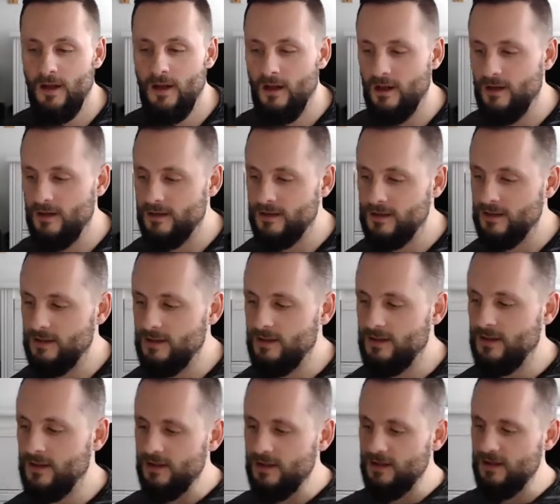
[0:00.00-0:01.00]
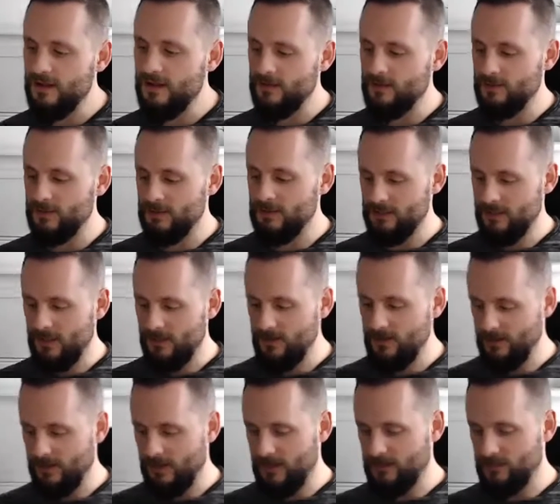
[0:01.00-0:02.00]
And the other thing I would say
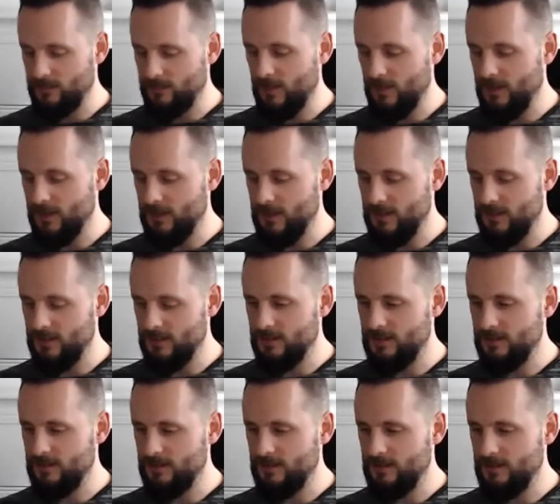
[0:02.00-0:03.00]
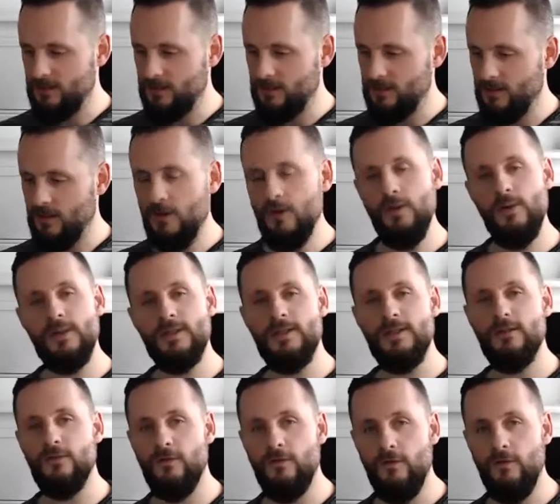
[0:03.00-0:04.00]
on that as well is, who is
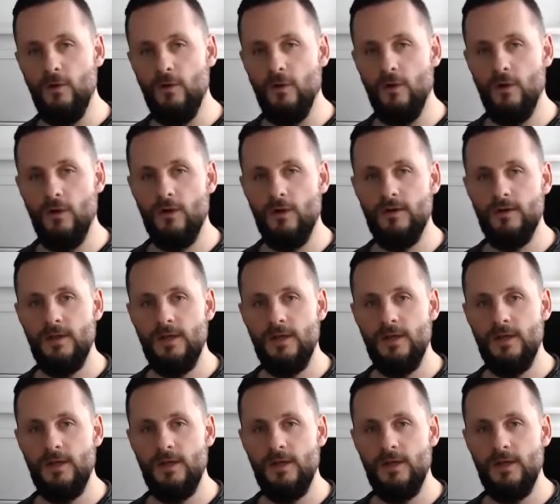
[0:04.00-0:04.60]
this for?